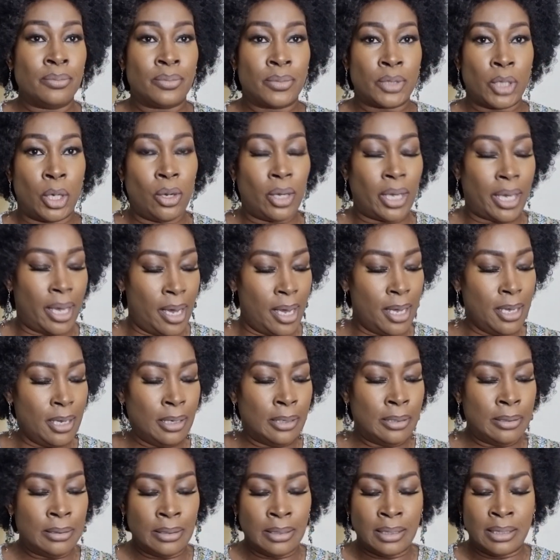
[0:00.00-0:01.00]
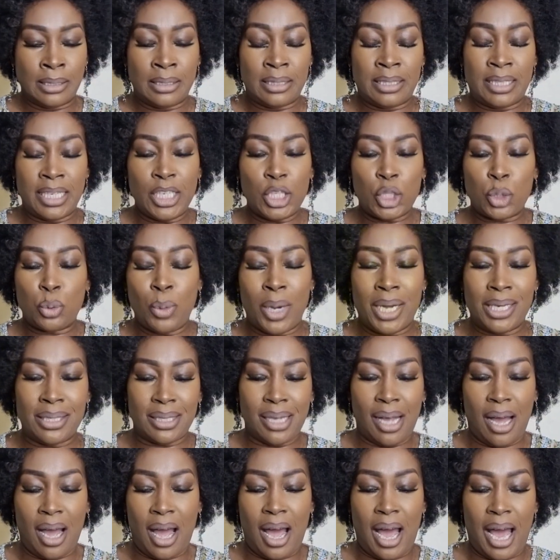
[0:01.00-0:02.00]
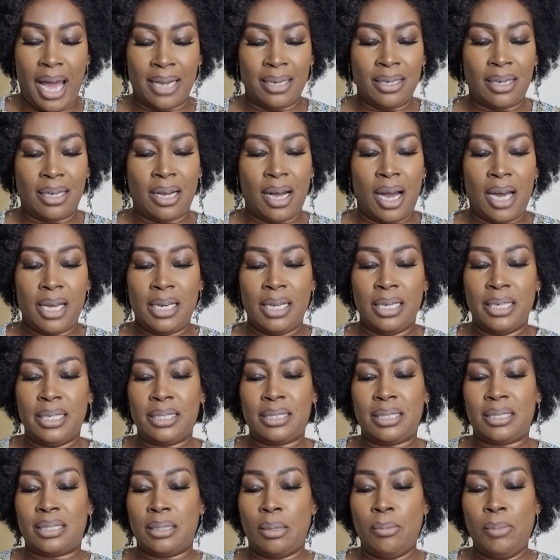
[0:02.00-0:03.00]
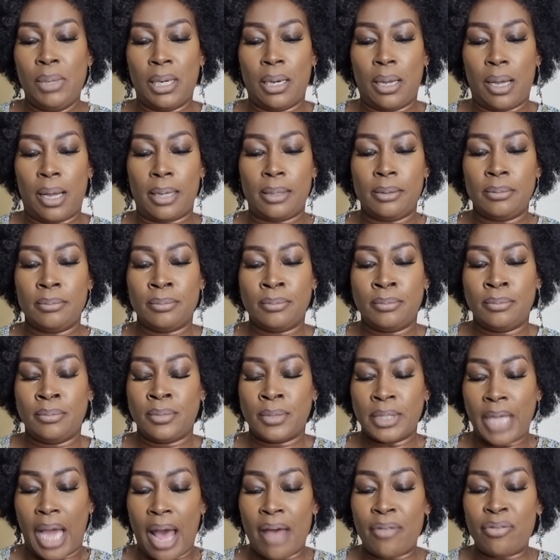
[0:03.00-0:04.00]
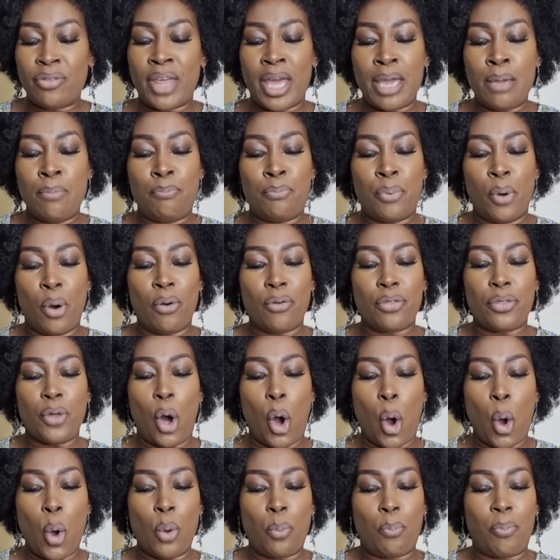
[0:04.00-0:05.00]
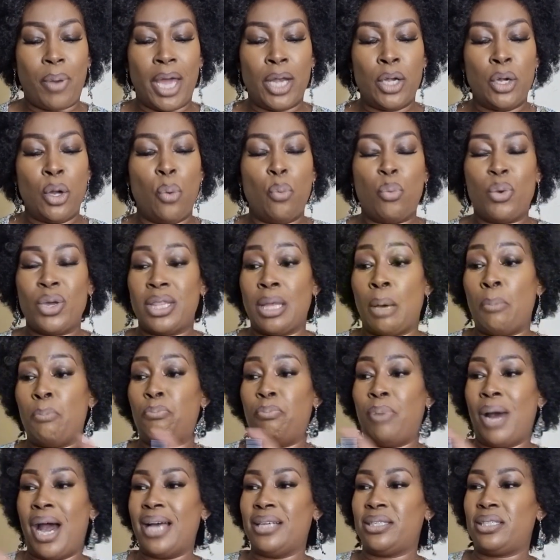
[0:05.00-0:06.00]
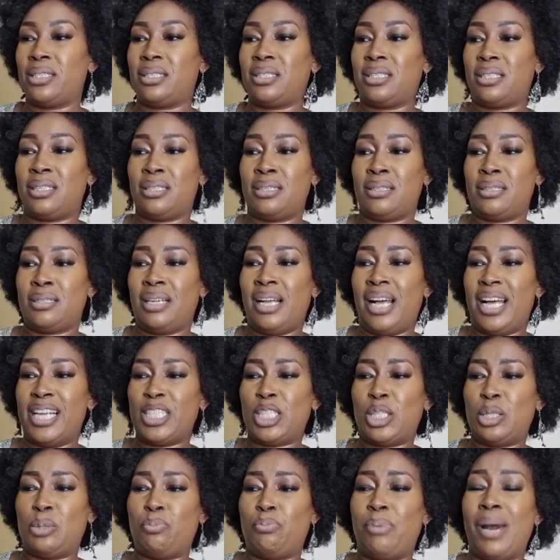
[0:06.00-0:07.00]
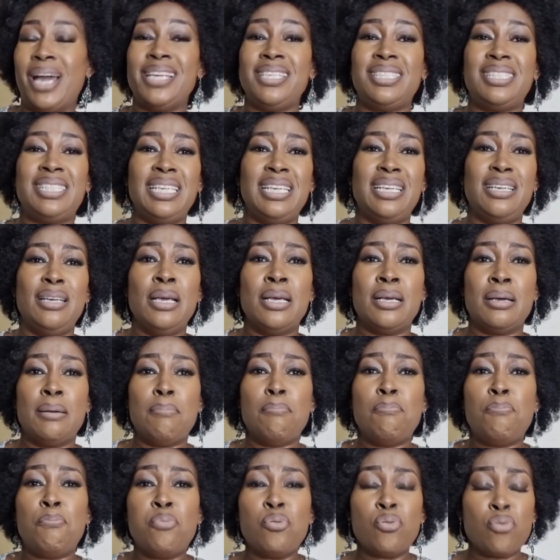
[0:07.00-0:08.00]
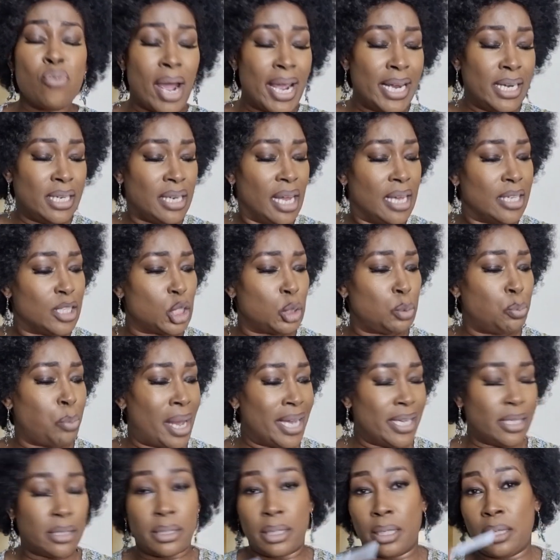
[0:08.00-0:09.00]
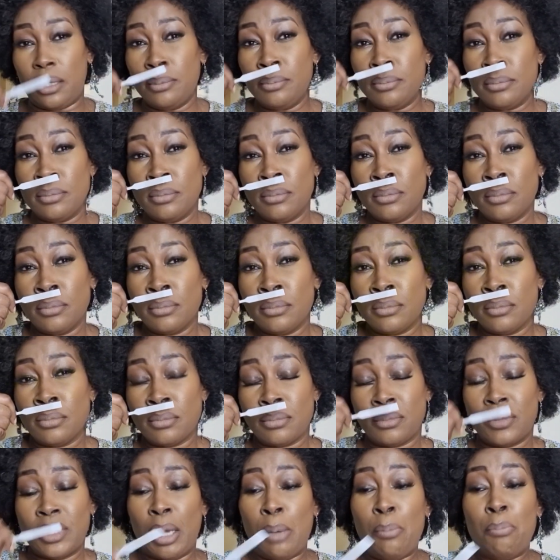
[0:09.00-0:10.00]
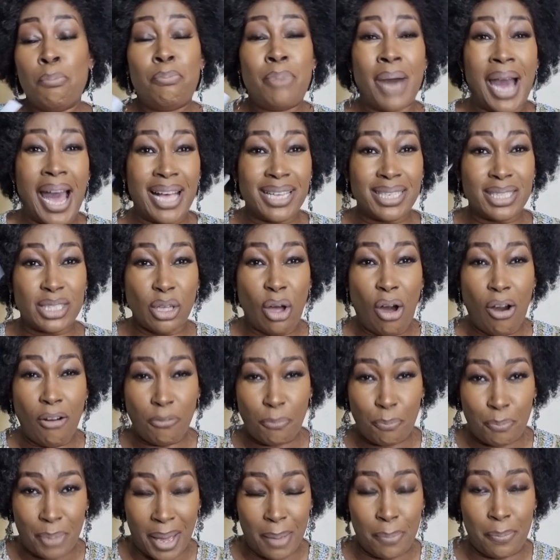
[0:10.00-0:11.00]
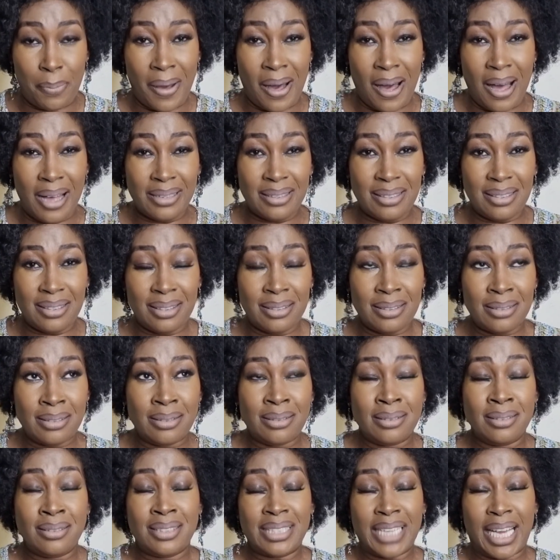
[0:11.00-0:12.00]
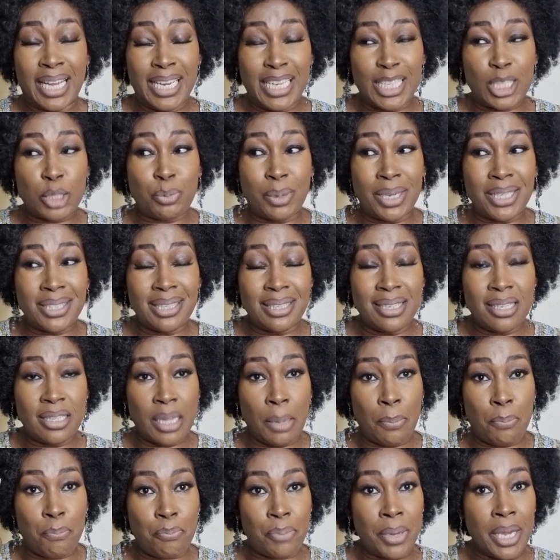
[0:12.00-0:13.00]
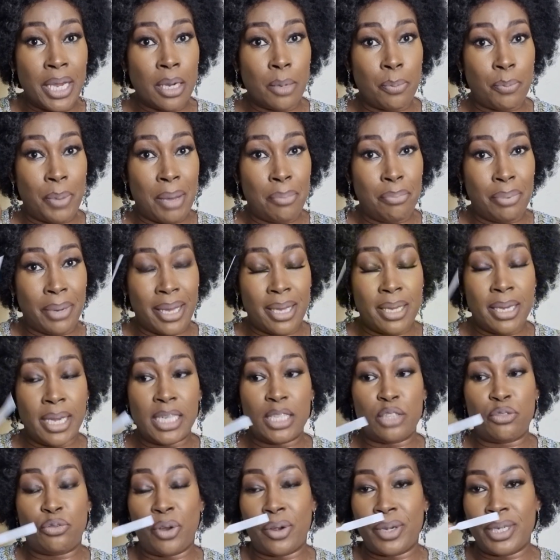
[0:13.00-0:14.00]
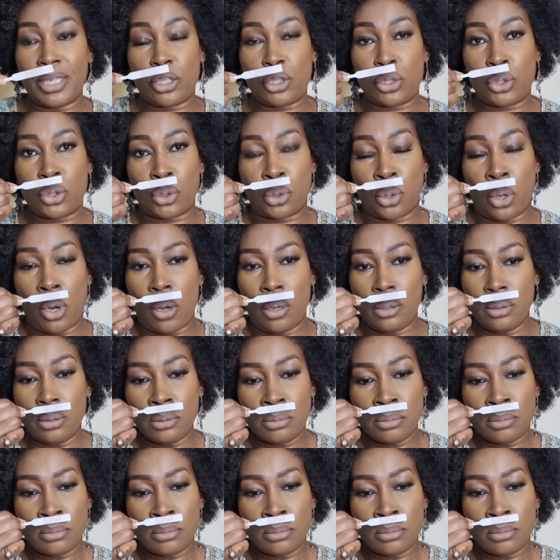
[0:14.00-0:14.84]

Okay? These ones are uncannily similar, and they both open with a burst, a spicy, bright, spicy burst of peppers. And especially the pink pepper here is very strong.